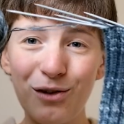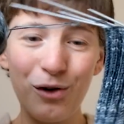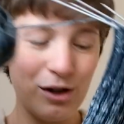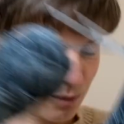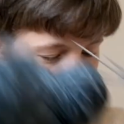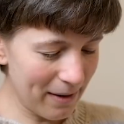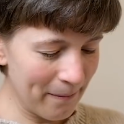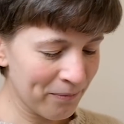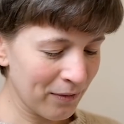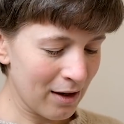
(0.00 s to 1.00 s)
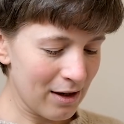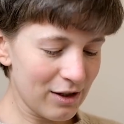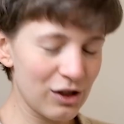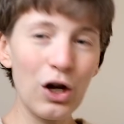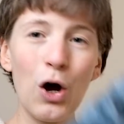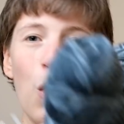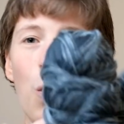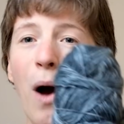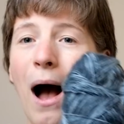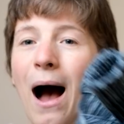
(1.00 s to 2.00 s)
the first one.
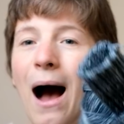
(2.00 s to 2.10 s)
So,